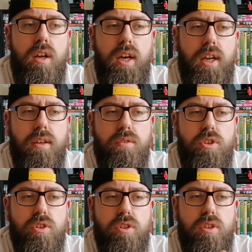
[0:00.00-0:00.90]
it was
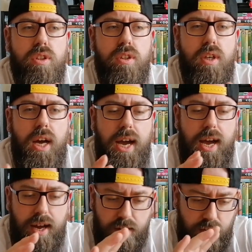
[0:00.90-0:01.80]
just,
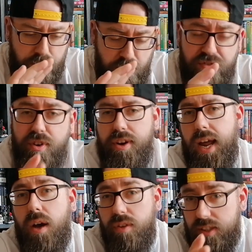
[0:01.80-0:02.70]
I preferred
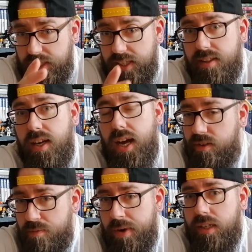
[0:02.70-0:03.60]
how they did that, how
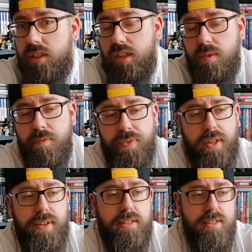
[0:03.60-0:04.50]
they managed him.
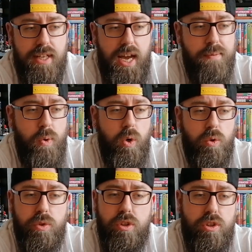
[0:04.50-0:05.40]
And then
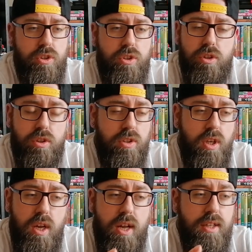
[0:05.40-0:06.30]
Cyborg was just,
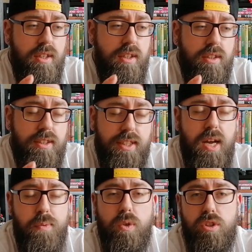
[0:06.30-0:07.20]
the
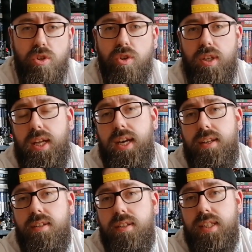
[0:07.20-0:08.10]
Cyborg
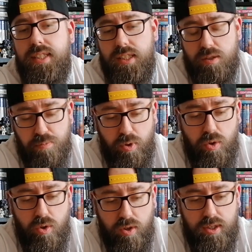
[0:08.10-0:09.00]
storyline that is
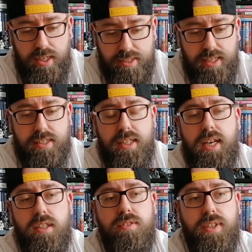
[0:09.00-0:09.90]
explored in Zack
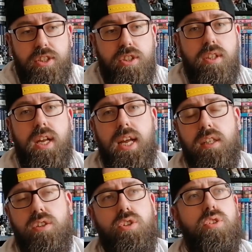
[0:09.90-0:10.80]
Snyder's vision
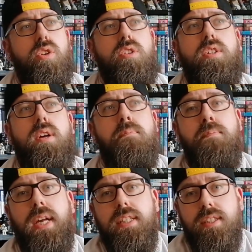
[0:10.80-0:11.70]
is just
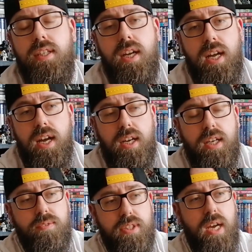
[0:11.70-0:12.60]
amazing.
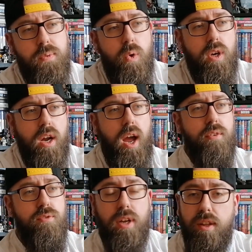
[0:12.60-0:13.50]
Cyborg, I
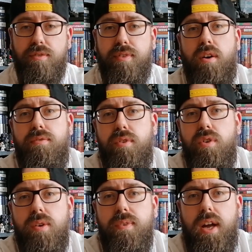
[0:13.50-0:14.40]
really felt
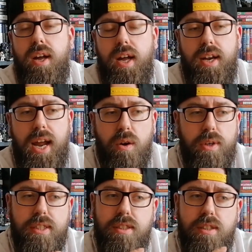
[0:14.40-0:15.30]
for him, and how
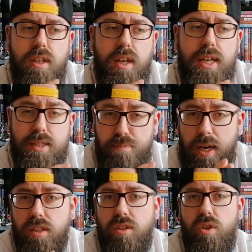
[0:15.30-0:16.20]
his
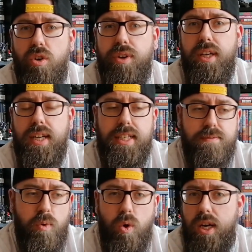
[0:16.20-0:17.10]
backstory
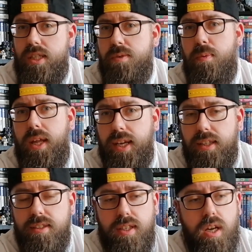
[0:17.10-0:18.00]
is more
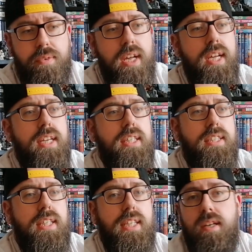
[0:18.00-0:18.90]
explained. You
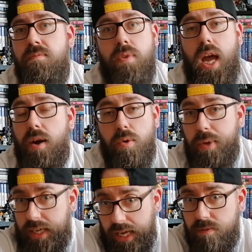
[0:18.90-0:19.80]
see how he
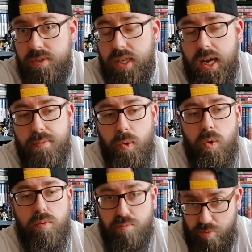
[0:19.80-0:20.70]
became
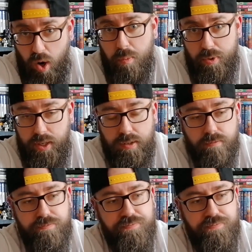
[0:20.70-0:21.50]
Cyborg properly,